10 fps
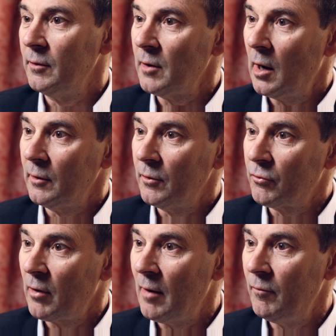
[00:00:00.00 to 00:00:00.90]
desire to
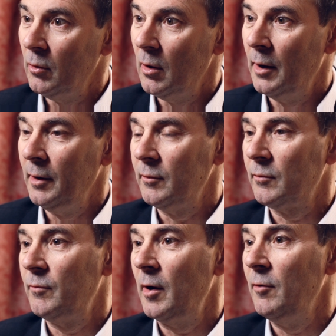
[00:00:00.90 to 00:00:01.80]
travel, and
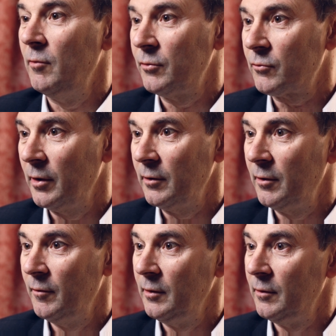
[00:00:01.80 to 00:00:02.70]
it's very
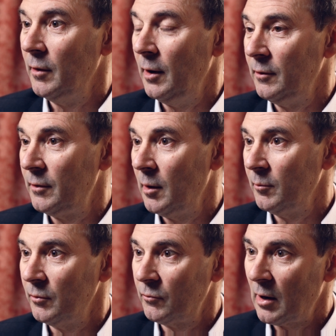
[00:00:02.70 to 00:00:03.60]
restrictive in
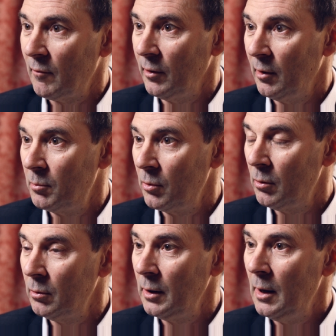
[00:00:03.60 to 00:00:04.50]
terms of travelling
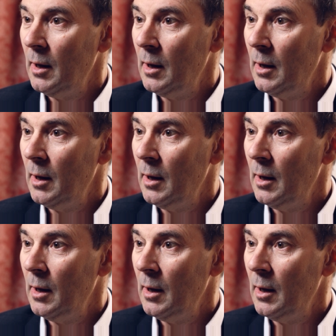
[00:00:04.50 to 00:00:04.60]
abroad,